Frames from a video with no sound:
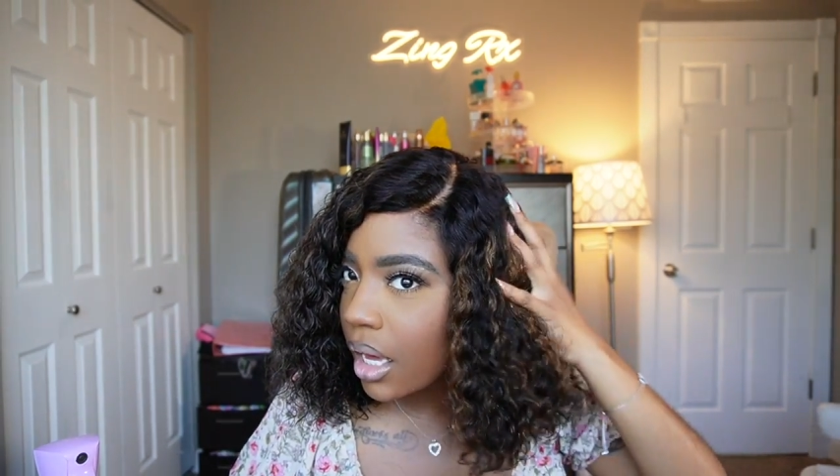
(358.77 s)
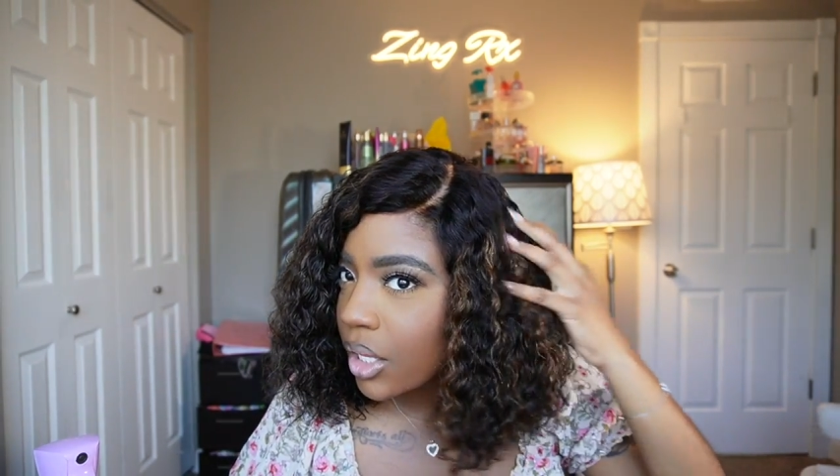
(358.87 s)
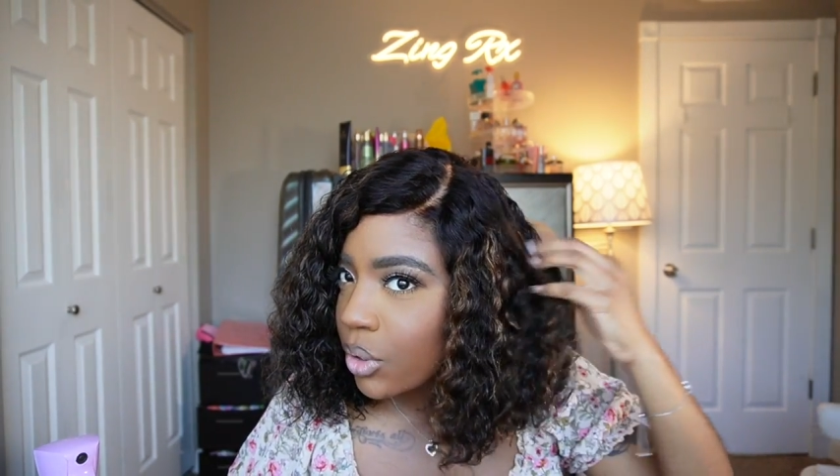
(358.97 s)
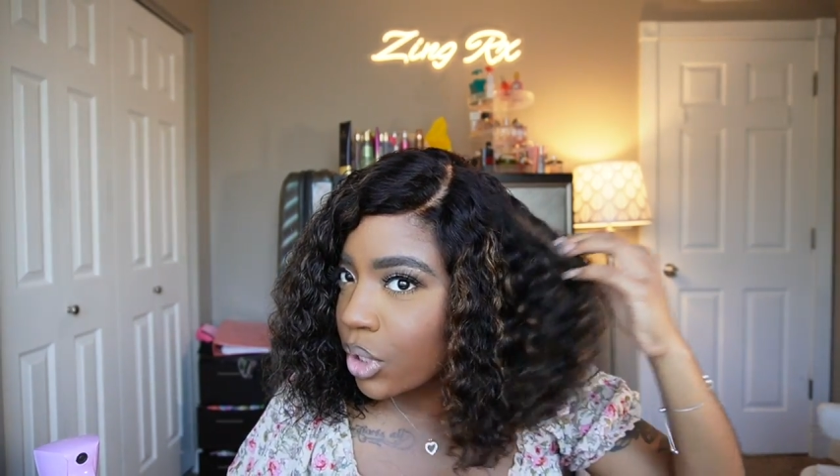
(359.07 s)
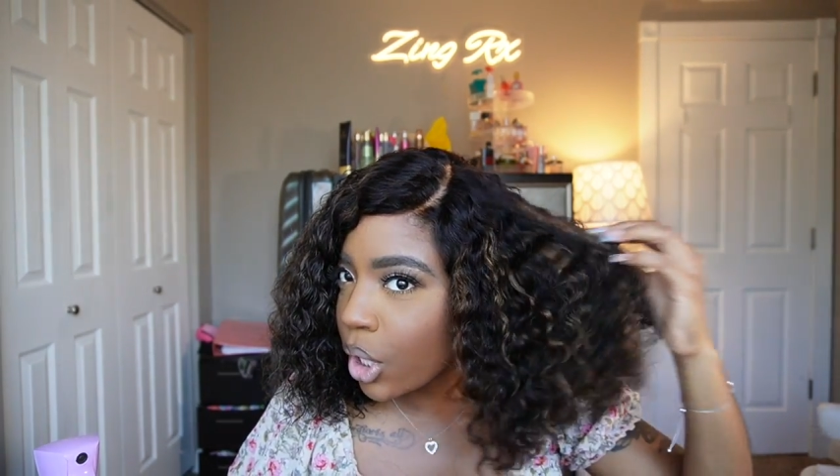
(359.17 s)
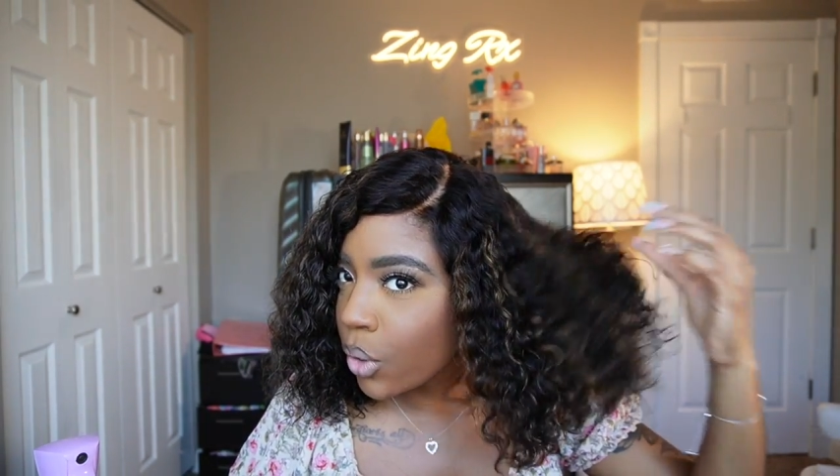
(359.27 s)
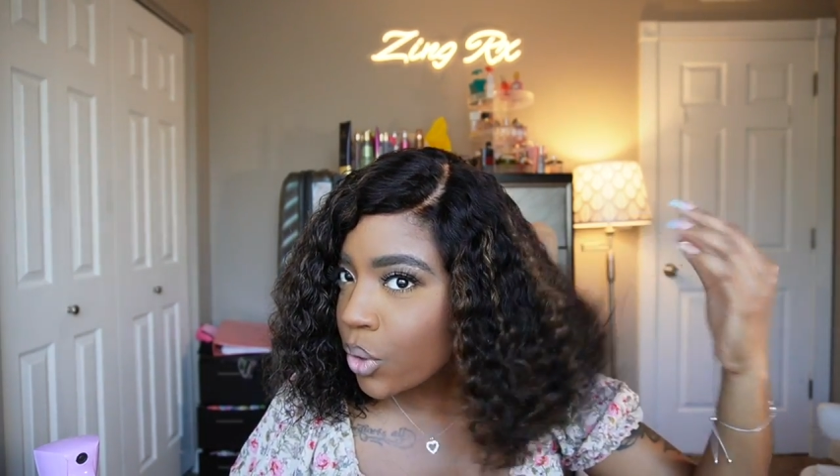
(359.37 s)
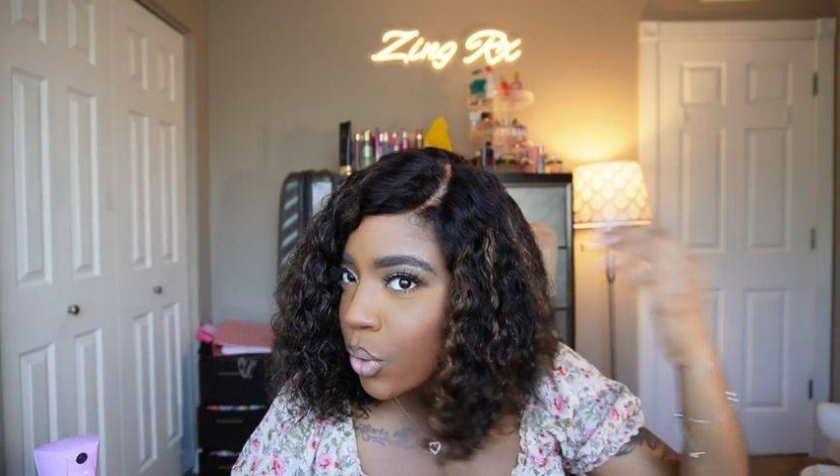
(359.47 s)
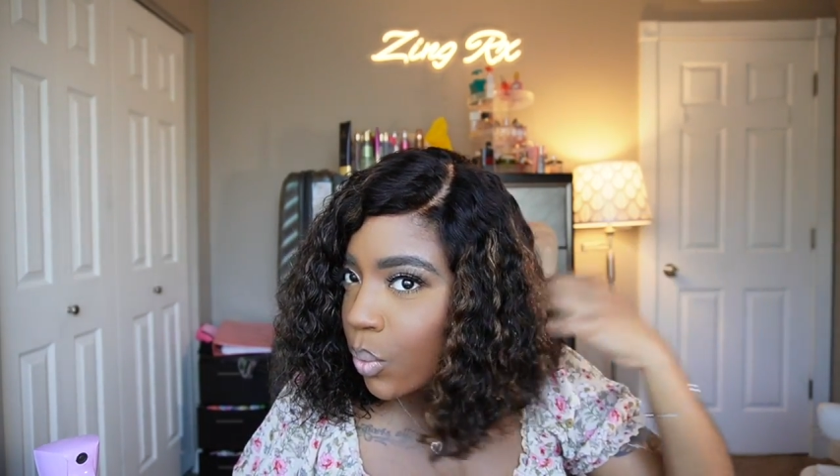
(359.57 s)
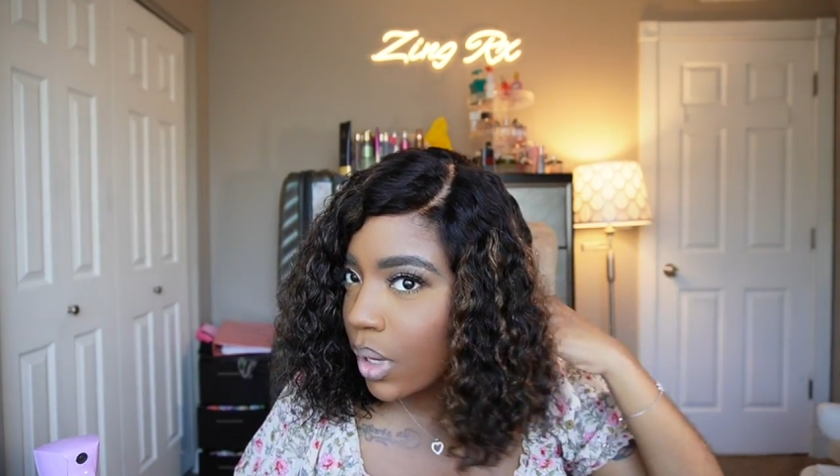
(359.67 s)
you know,
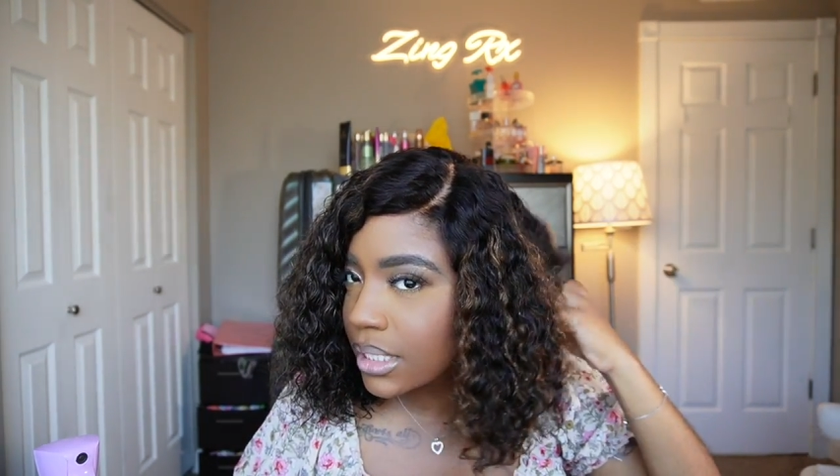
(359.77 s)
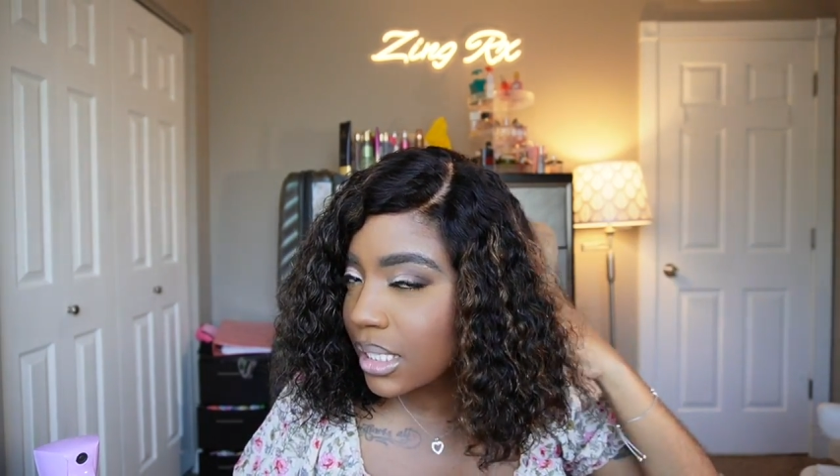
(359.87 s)
you want